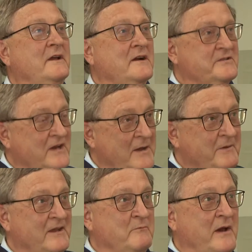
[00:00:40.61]
We are
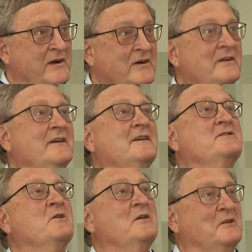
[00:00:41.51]
stopping it better,
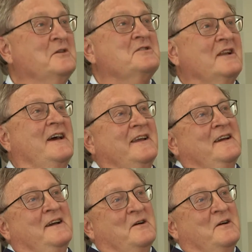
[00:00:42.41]
so it looks like